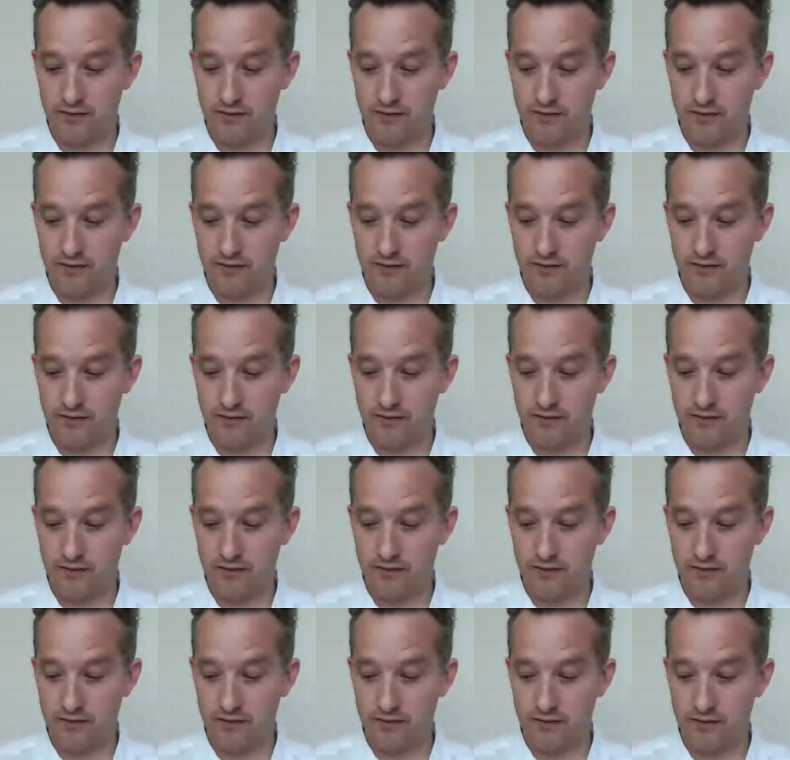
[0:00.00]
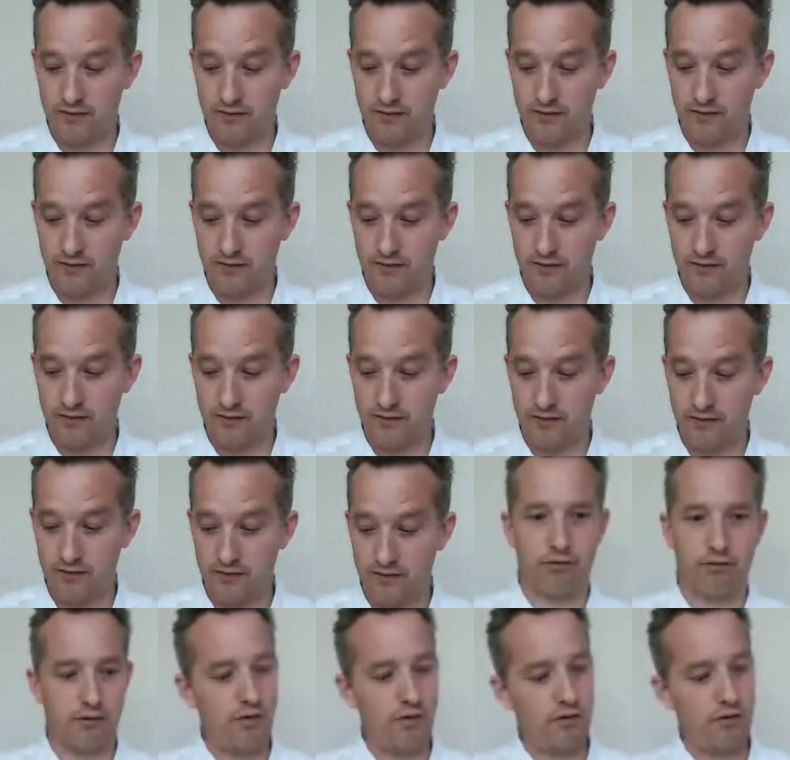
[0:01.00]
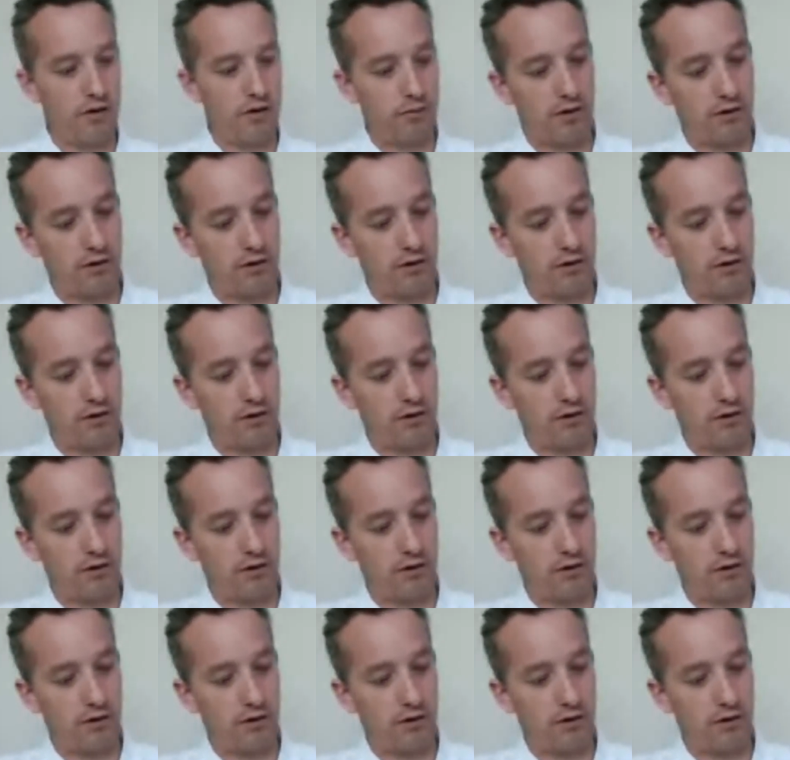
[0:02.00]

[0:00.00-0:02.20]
So I'm just going to show you the process that I'm going through.